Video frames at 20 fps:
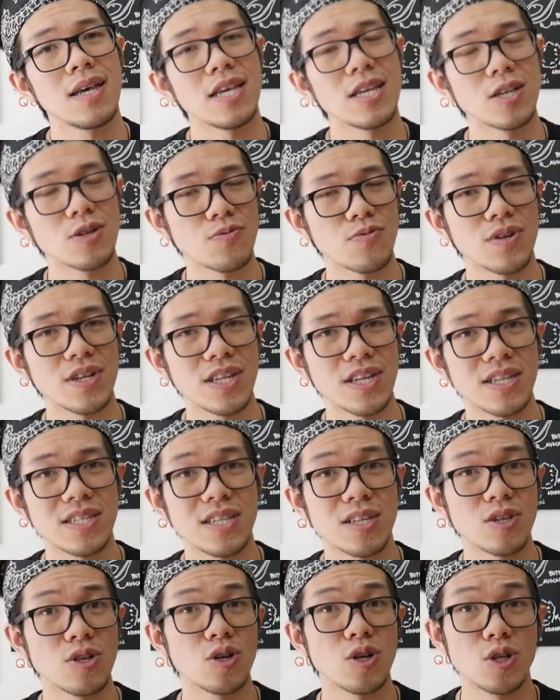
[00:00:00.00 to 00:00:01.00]
ingredients
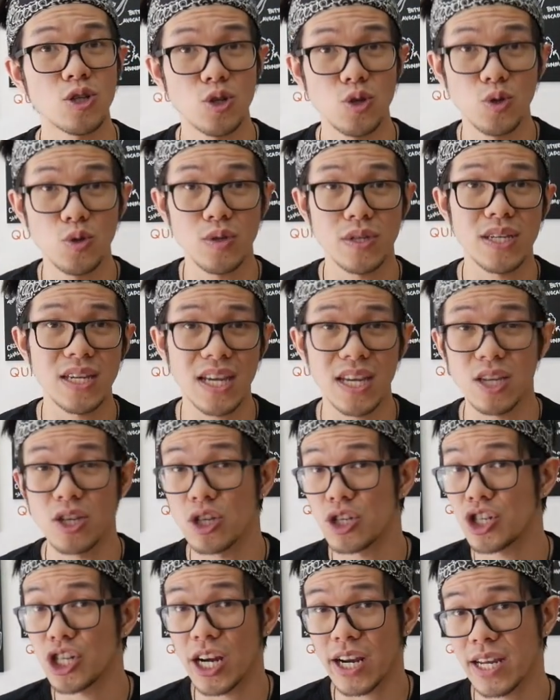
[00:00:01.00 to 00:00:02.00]
and you're not using it and
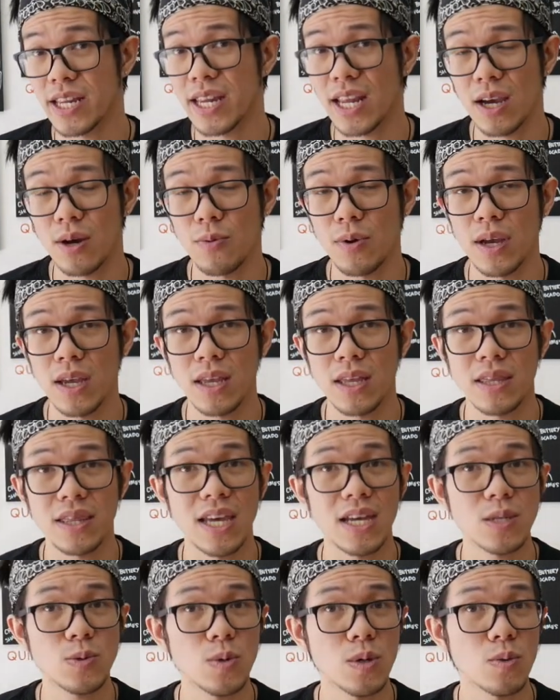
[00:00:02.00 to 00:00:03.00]
you're chucking that way
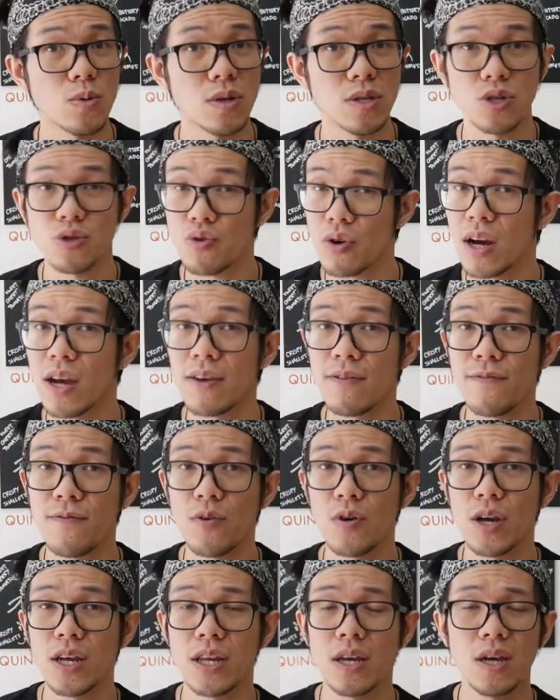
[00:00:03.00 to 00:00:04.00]
that's what you want to try and
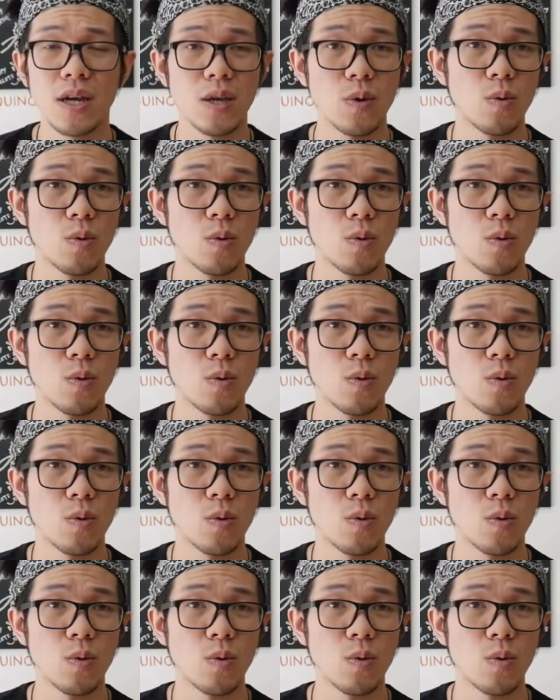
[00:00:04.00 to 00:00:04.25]
avoid you